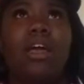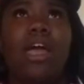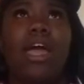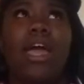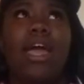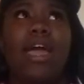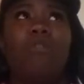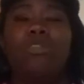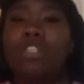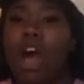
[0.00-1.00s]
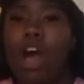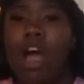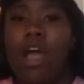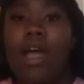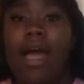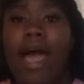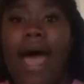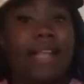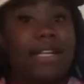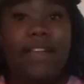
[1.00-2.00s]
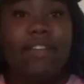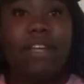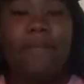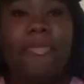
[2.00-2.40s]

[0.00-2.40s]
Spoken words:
and it was hard. I didn't even,